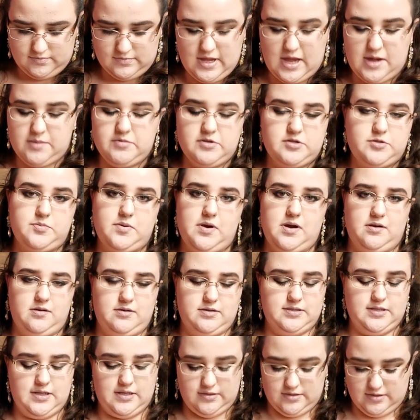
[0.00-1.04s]
Not much
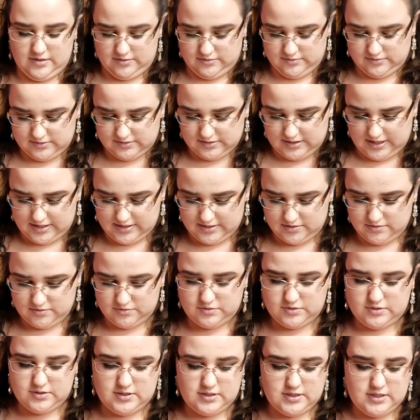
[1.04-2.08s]
progress on those. I
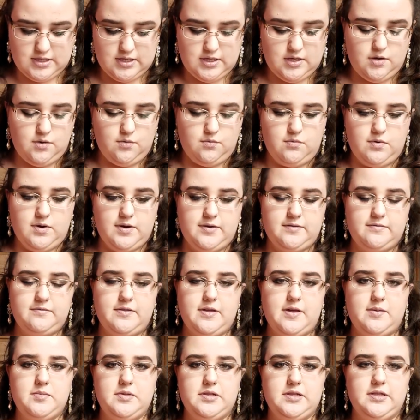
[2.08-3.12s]
used one
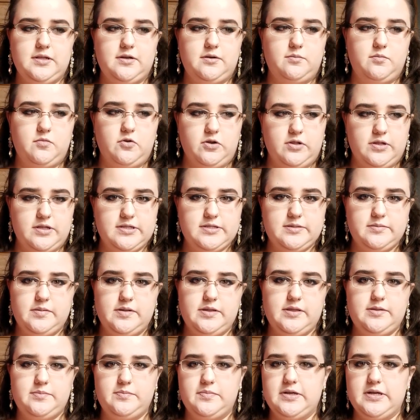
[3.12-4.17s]
of them a little more this
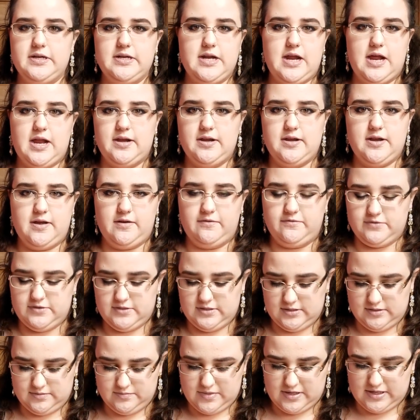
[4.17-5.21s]
month, but not
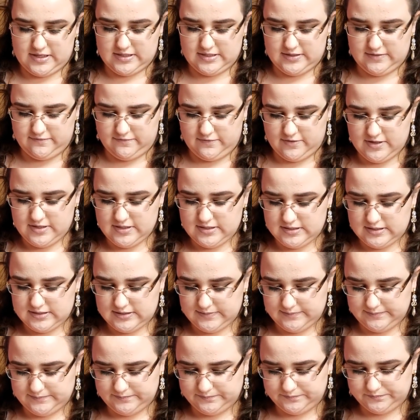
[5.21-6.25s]
enough to make a
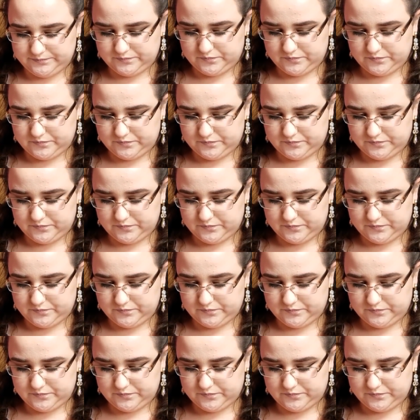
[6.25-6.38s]
difference.